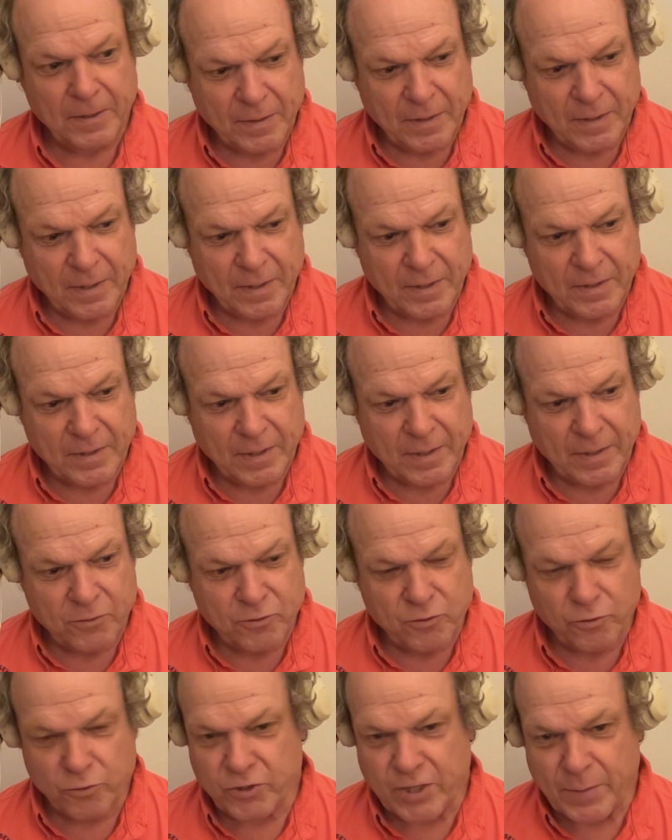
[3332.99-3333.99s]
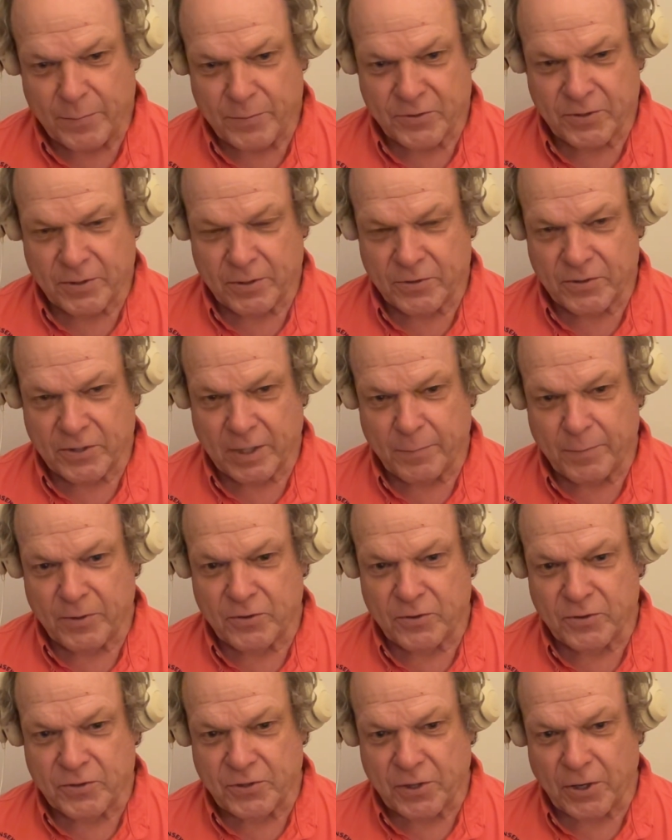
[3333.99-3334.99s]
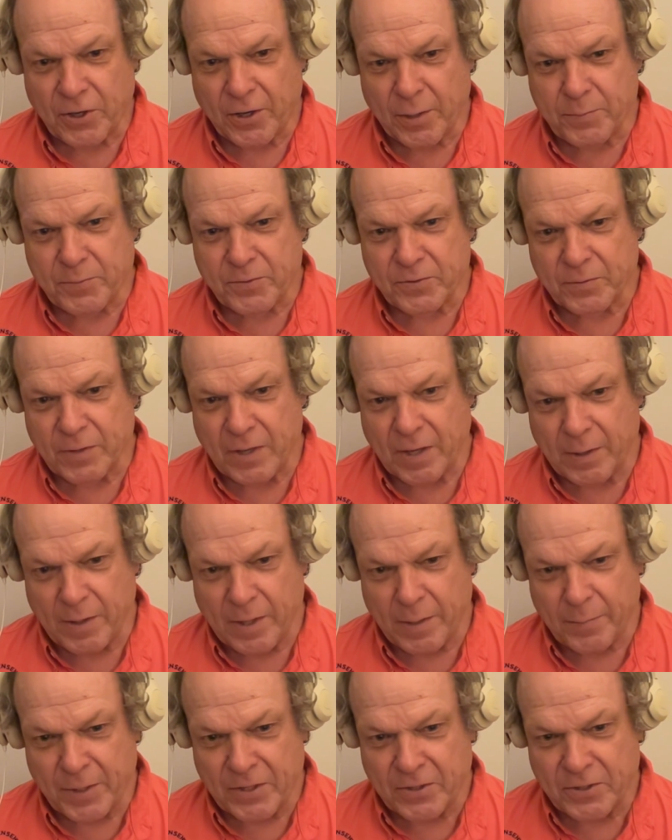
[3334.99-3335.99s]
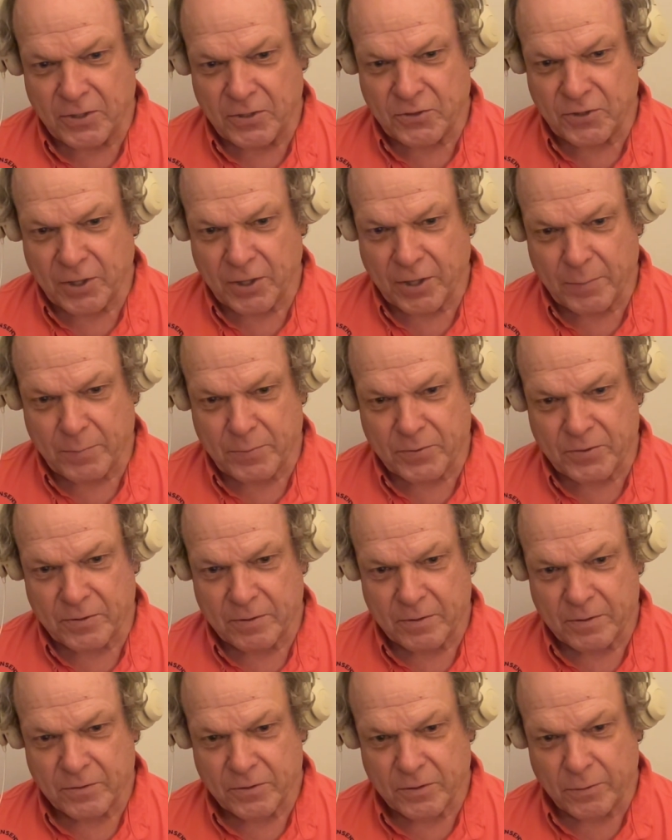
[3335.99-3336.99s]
And Drew Jameson has done a bunch of startups, MIT startups.